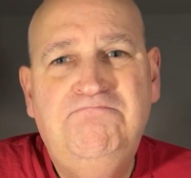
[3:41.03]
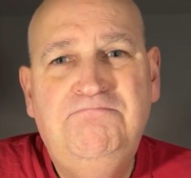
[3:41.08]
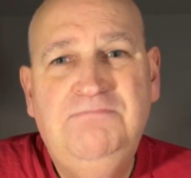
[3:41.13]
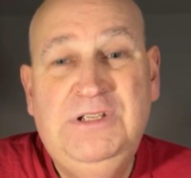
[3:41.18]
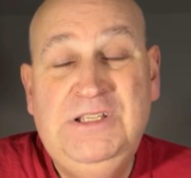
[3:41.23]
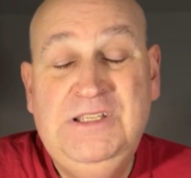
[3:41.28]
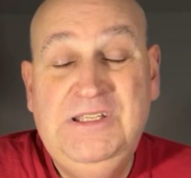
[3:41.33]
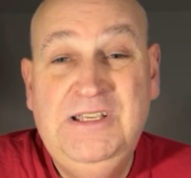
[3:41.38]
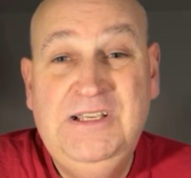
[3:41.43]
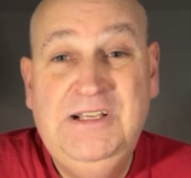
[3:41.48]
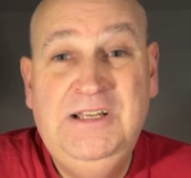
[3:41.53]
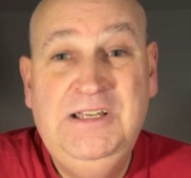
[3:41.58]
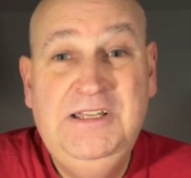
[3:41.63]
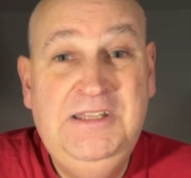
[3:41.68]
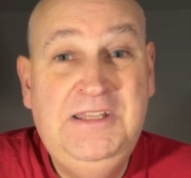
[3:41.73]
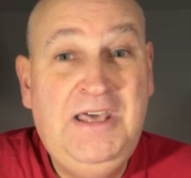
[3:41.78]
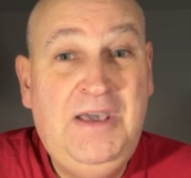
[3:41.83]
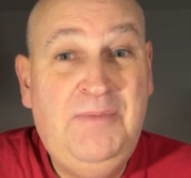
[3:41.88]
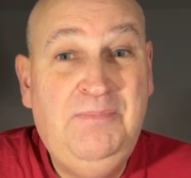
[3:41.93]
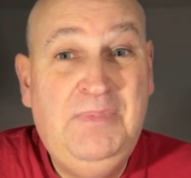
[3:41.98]
particularly
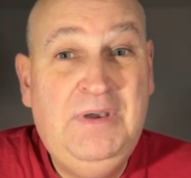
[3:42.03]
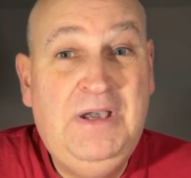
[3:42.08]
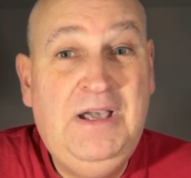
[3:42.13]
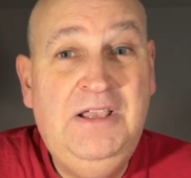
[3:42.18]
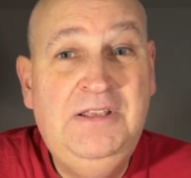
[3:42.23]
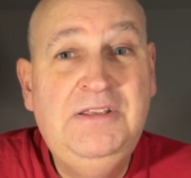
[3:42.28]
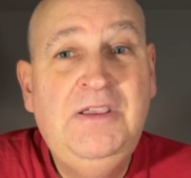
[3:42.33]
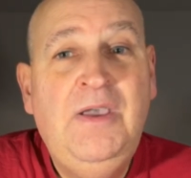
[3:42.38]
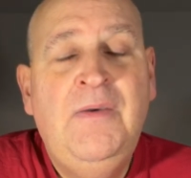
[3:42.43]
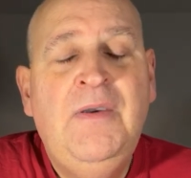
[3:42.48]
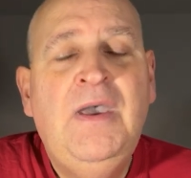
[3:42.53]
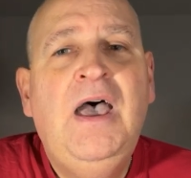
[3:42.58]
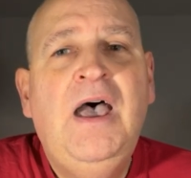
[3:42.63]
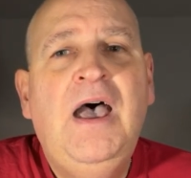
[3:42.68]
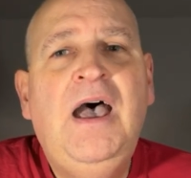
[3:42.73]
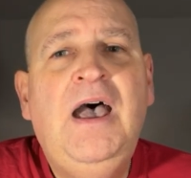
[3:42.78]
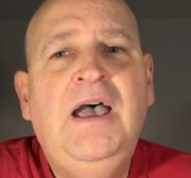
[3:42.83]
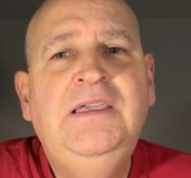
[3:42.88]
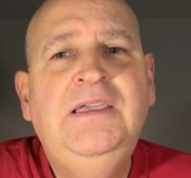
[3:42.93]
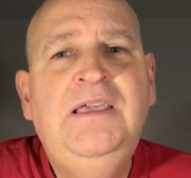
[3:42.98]
that bad.
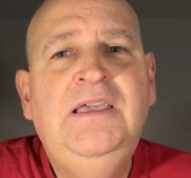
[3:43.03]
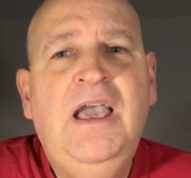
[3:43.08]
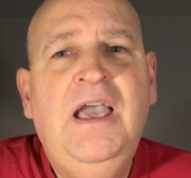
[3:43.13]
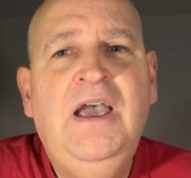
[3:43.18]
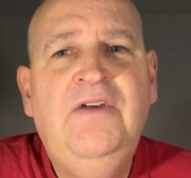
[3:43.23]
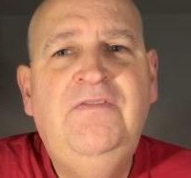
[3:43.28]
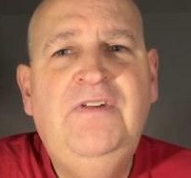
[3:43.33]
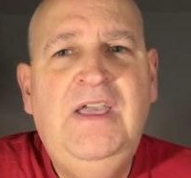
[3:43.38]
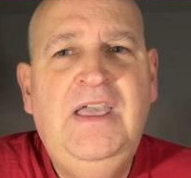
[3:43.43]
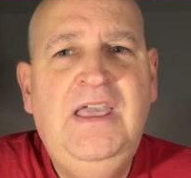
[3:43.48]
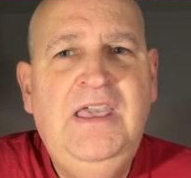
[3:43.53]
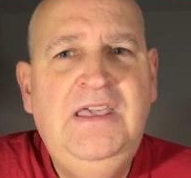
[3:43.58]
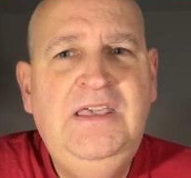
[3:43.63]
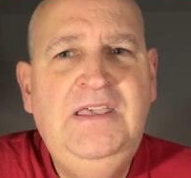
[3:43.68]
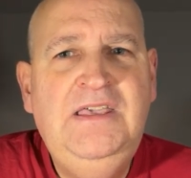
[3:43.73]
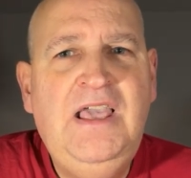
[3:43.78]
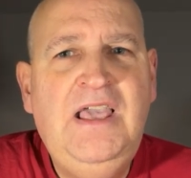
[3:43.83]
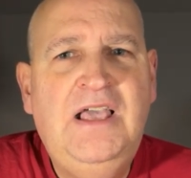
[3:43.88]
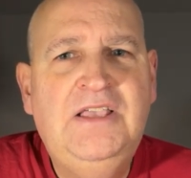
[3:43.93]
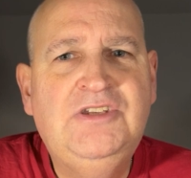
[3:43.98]
I have
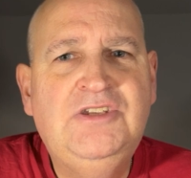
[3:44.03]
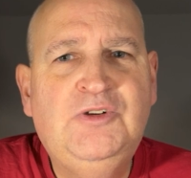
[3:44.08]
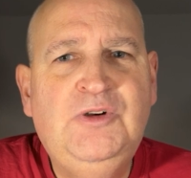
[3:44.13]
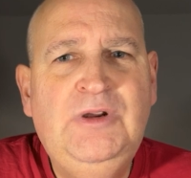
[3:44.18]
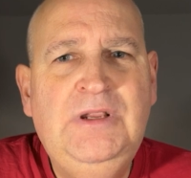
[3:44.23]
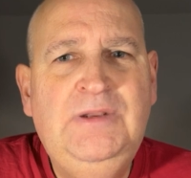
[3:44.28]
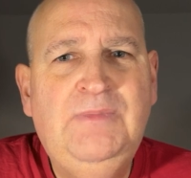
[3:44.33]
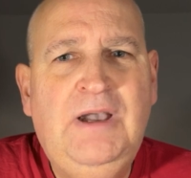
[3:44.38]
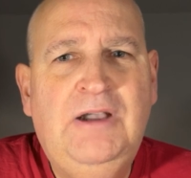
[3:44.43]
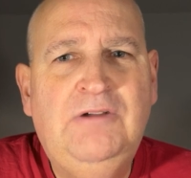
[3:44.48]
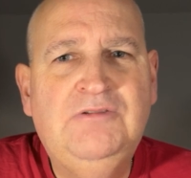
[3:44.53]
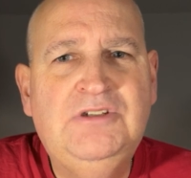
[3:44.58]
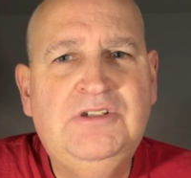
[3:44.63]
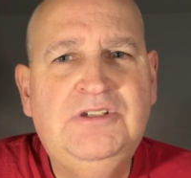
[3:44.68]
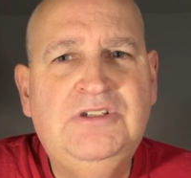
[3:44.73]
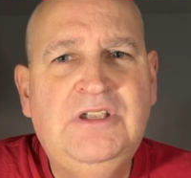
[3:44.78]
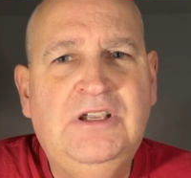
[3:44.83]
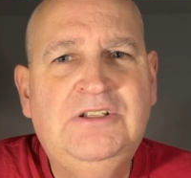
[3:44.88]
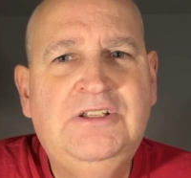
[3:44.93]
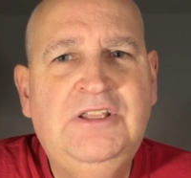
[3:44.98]
a screen mount
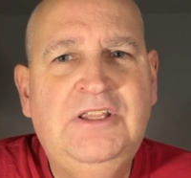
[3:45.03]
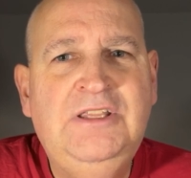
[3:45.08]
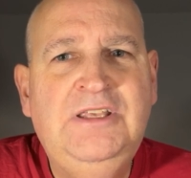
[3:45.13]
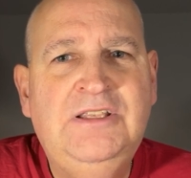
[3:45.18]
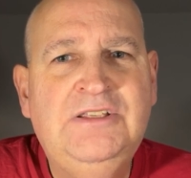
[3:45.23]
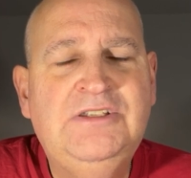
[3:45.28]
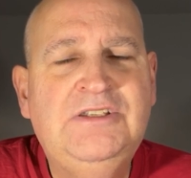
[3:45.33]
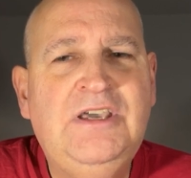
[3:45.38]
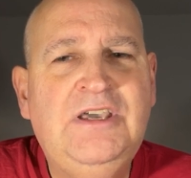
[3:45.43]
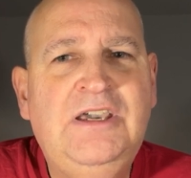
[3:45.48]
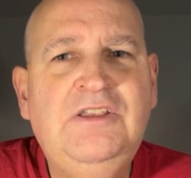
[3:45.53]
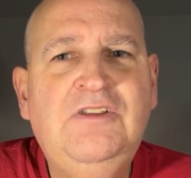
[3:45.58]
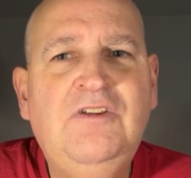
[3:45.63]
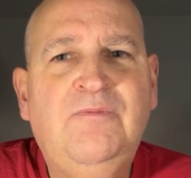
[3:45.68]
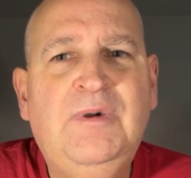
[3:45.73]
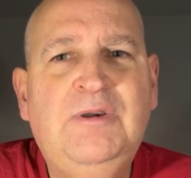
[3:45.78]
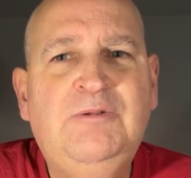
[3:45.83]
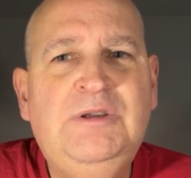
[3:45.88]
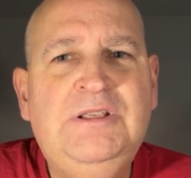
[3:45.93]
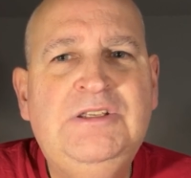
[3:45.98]
stuck to the inside of
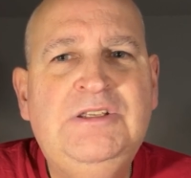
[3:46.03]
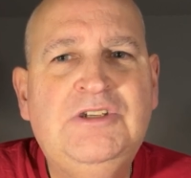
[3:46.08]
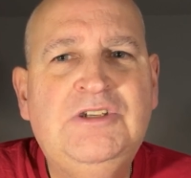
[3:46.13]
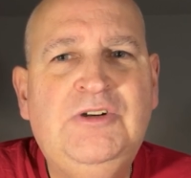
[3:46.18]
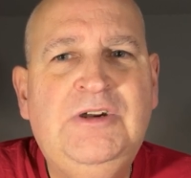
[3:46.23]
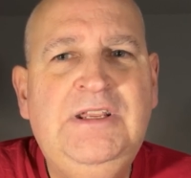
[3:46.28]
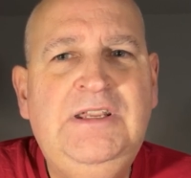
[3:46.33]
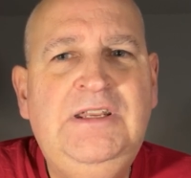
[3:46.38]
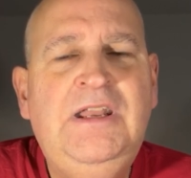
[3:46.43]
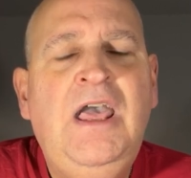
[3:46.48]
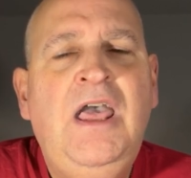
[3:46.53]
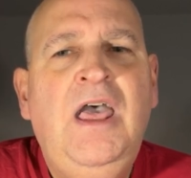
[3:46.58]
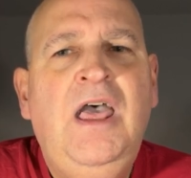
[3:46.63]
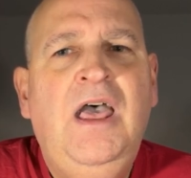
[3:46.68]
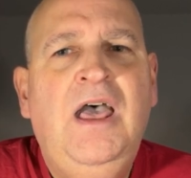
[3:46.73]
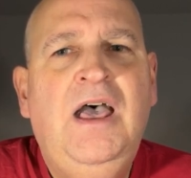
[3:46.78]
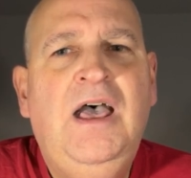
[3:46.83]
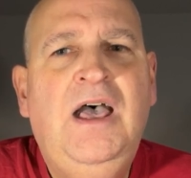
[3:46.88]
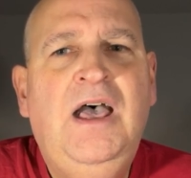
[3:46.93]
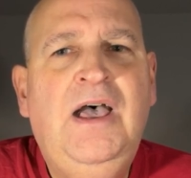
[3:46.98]
my windscreen,
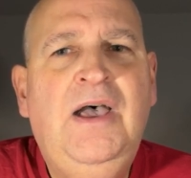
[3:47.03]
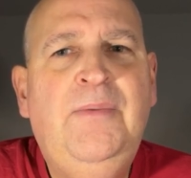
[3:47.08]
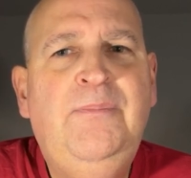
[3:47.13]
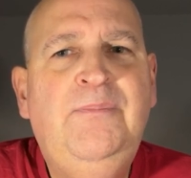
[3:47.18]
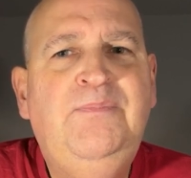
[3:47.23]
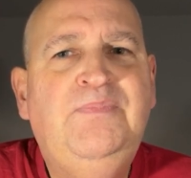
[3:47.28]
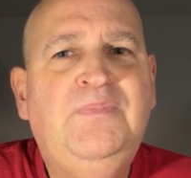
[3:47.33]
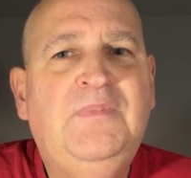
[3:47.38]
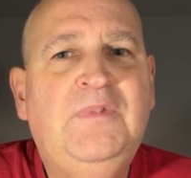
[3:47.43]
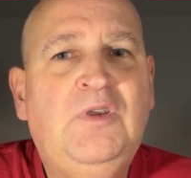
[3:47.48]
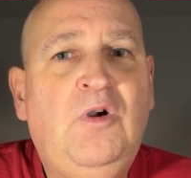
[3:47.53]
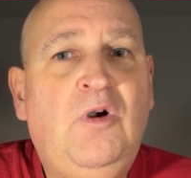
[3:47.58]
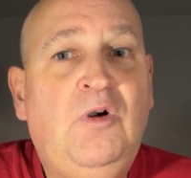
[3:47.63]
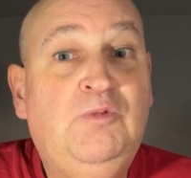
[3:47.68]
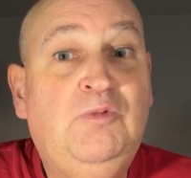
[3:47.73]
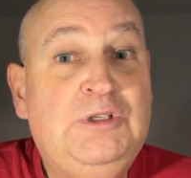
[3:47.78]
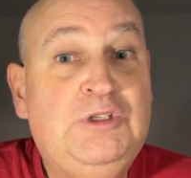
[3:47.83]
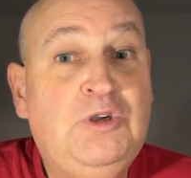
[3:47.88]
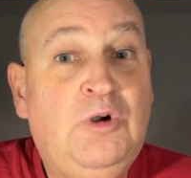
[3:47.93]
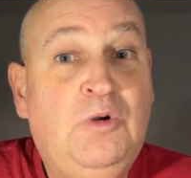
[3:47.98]
um, on
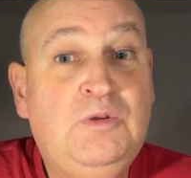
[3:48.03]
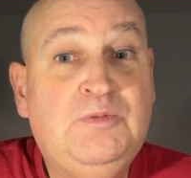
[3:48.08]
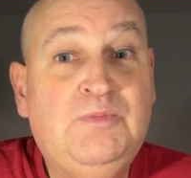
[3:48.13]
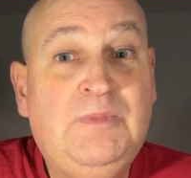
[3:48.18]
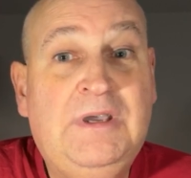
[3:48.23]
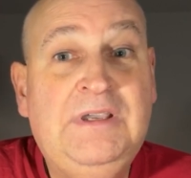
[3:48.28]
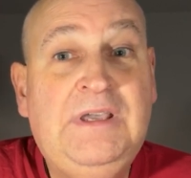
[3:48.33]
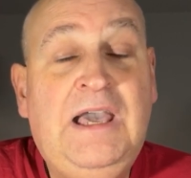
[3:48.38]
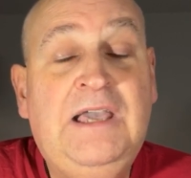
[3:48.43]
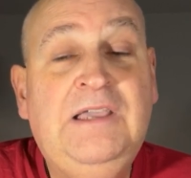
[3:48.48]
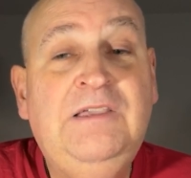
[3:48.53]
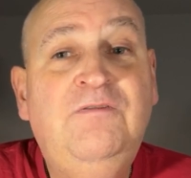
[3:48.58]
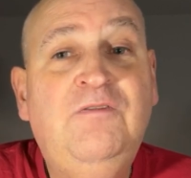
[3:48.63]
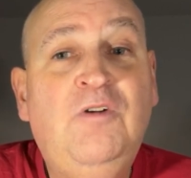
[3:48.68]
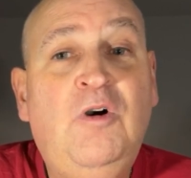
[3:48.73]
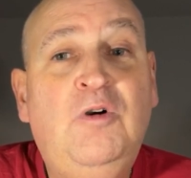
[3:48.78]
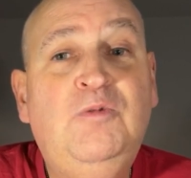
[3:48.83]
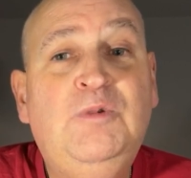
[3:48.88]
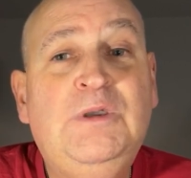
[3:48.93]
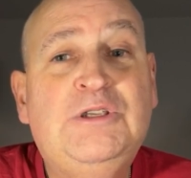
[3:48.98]
which holds my
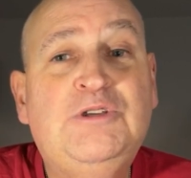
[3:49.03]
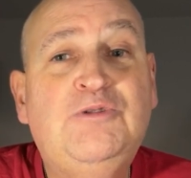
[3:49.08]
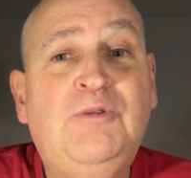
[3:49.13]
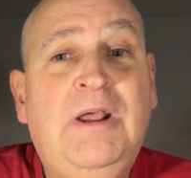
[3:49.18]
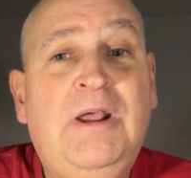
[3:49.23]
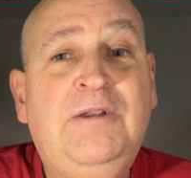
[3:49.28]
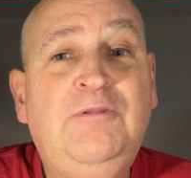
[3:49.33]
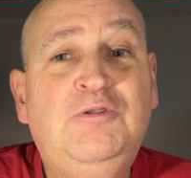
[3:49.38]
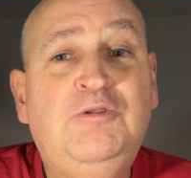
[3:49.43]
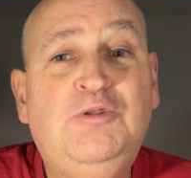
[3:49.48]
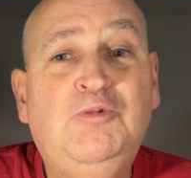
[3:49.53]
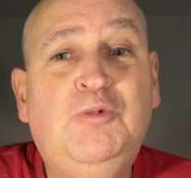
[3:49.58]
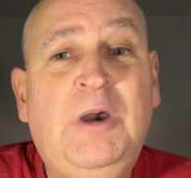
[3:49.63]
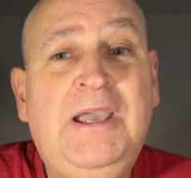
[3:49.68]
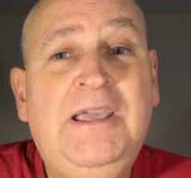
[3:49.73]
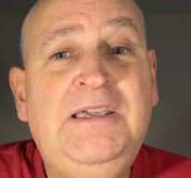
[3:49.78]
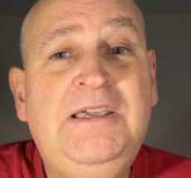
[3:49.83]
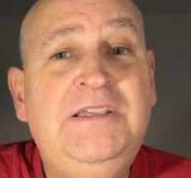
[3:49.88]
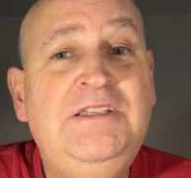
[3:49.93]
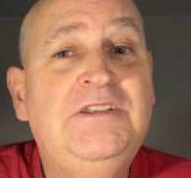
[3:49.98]
iPhone, which runs
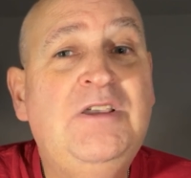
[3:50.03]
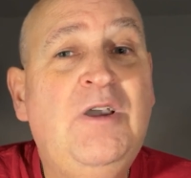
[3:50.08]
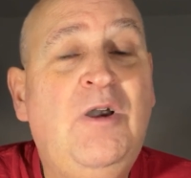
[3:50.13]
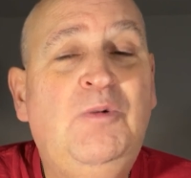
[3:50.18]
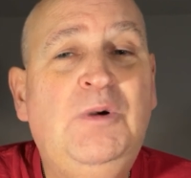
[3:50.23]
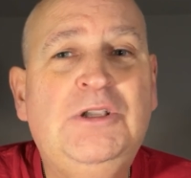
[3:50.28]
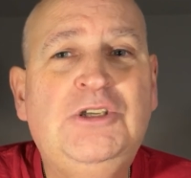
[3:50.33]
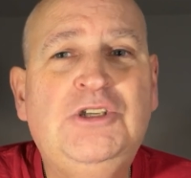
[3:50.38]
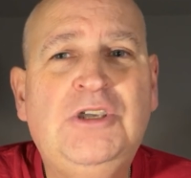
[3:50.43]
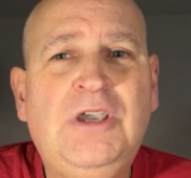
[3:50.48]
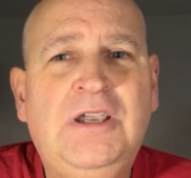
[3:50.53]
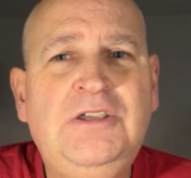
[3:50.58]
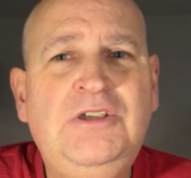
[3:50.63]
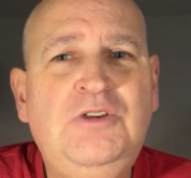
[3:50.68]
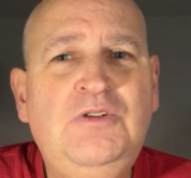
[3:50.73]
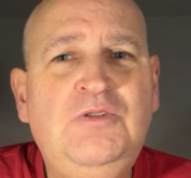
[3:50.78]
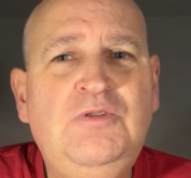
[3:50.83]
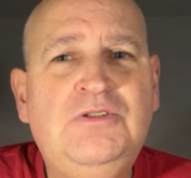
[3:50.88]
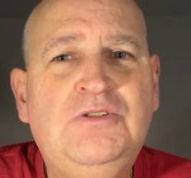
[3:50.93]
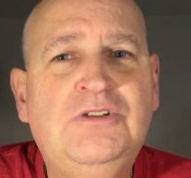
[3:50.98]
Waze, which I
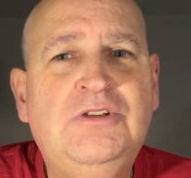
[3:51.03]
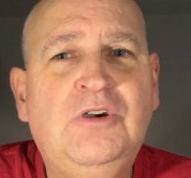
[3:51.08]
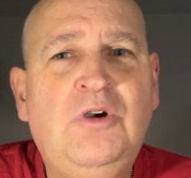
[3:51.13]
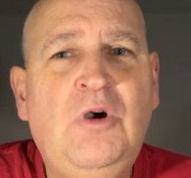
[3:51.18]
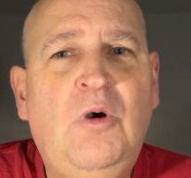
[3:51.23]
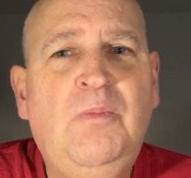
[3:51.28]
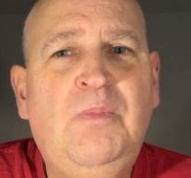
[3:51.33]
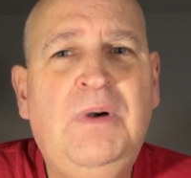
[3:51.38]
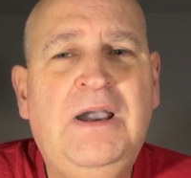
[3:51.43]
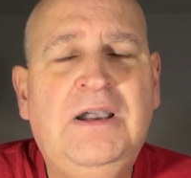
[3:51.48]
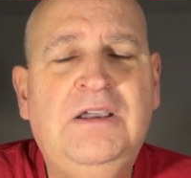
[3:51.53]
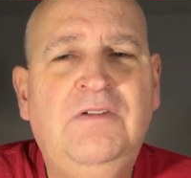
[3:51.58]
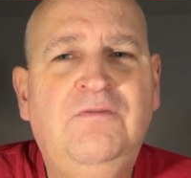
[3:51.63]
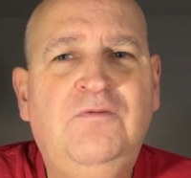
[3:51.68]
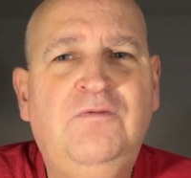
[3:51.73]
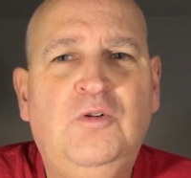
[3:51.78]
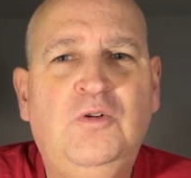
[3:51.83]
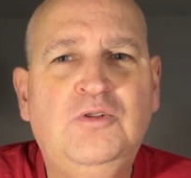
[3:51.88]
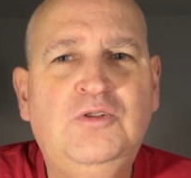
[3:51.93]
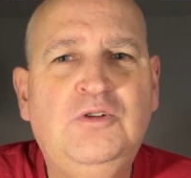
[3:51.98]
use to go back and
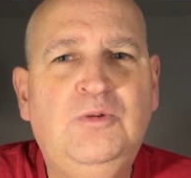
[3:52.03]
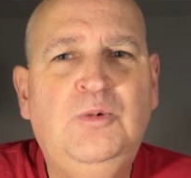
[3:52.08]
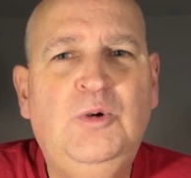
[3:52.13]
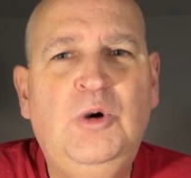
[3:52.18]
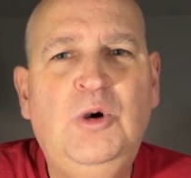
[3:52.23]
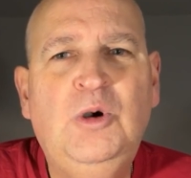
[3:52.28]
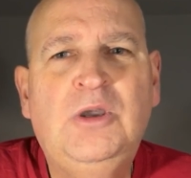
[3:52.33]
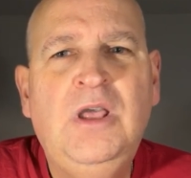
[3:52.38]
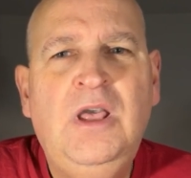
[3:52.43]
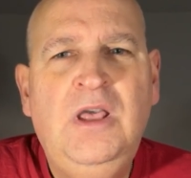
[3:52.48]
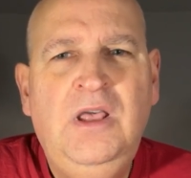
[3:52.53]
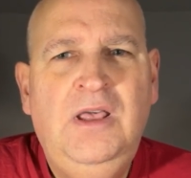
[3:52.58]
forth to work.